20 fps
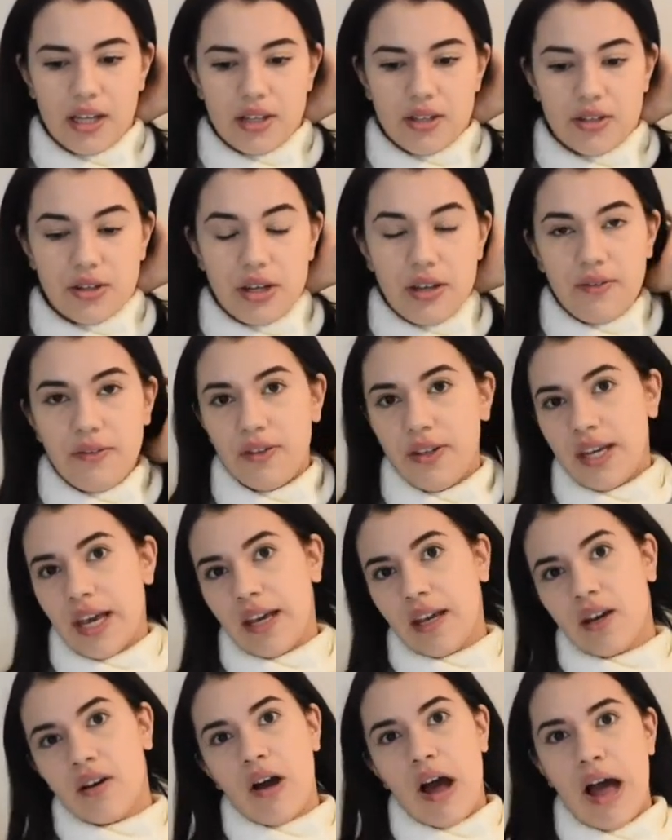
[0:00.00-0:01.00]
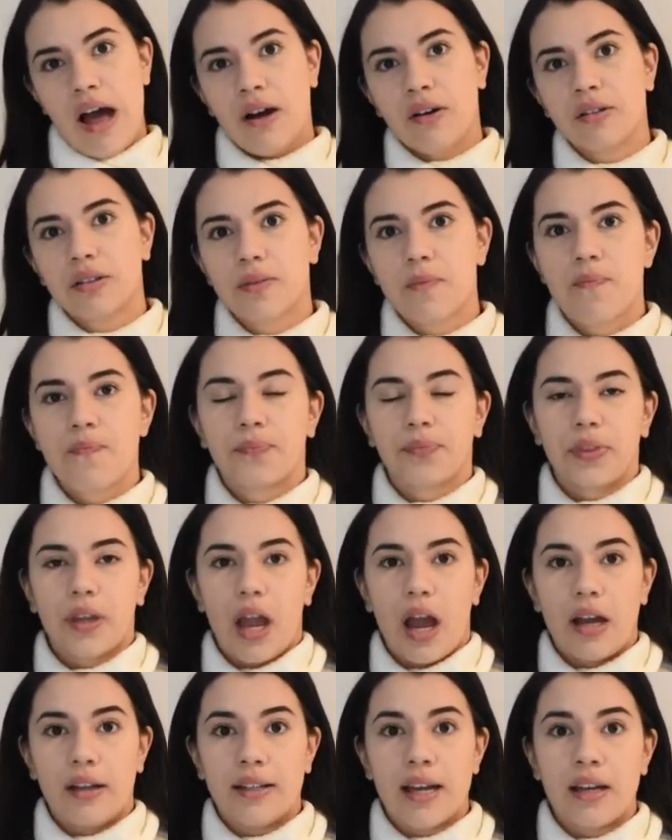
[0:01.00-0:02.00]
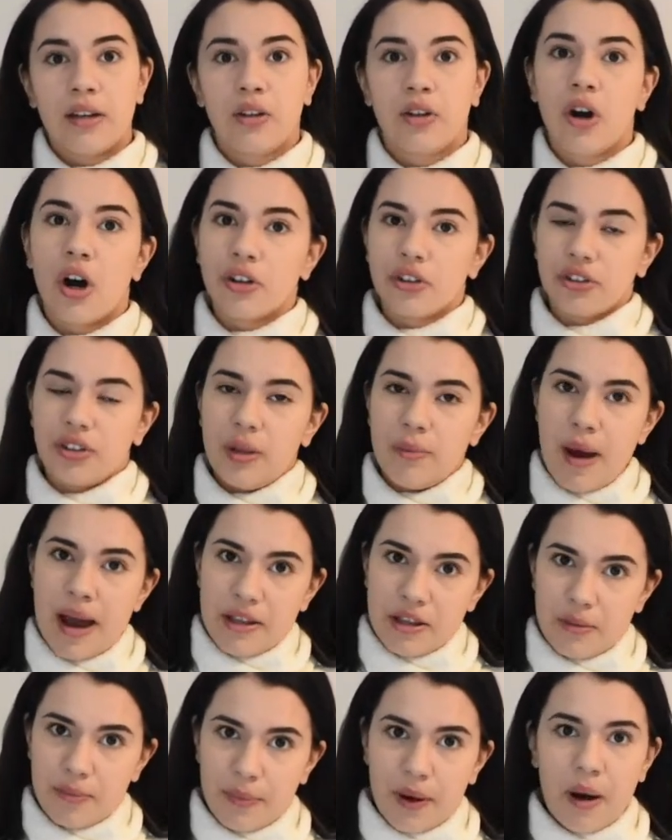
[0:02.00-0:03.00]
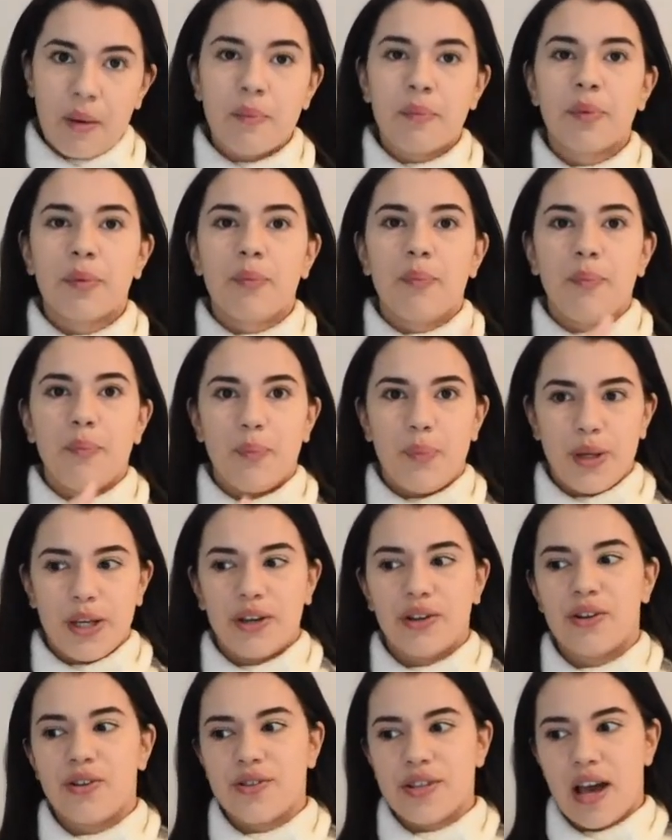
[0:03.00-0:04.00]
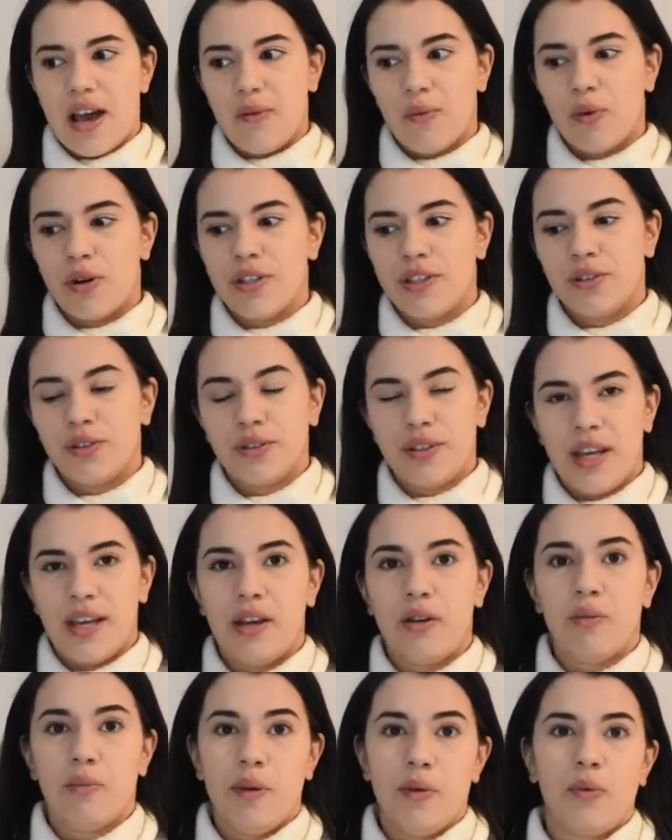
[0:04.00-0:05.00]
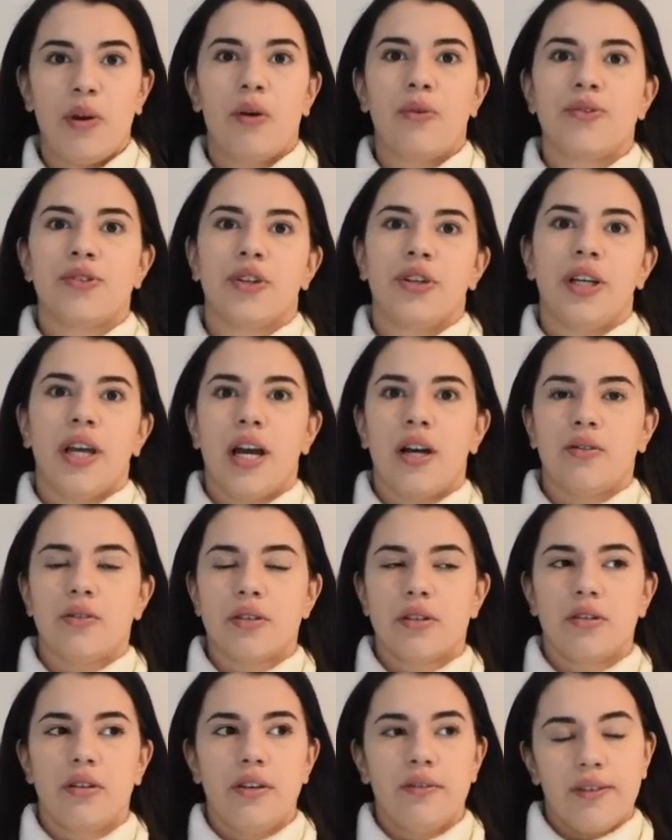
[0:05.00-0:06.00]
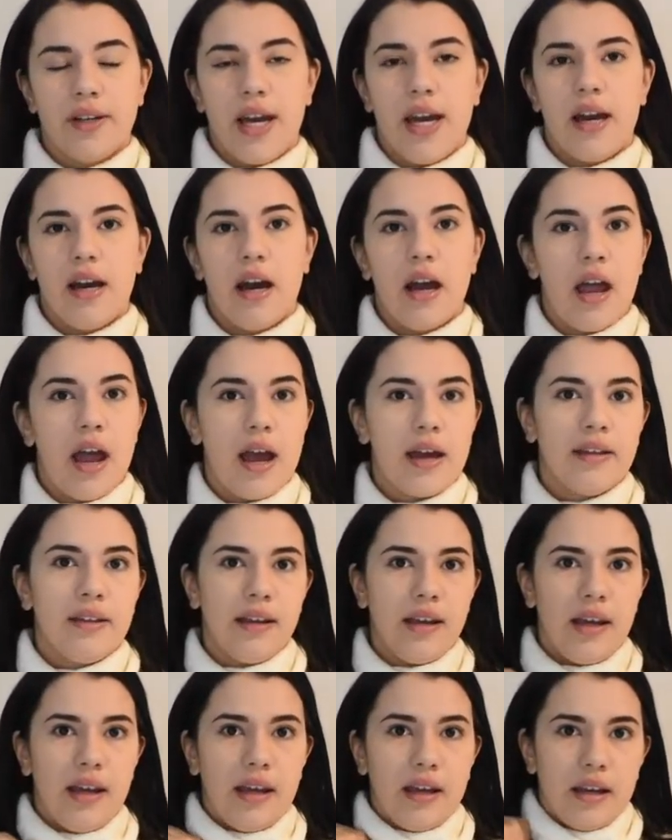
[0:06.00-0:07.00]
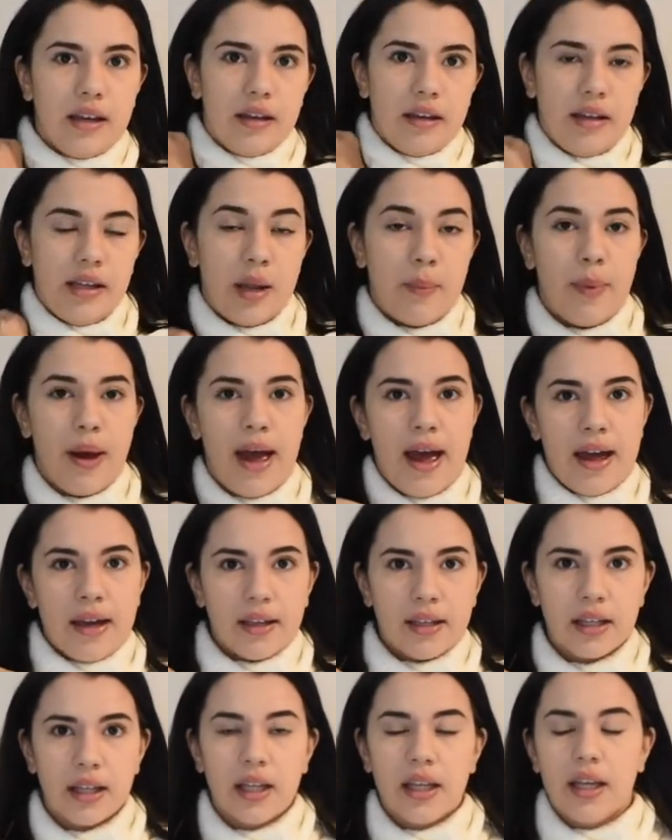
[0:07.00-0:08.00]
So if you can go out, I then got the manual pump because I wanted to take it with me when I was going out. So if I had it in a bag,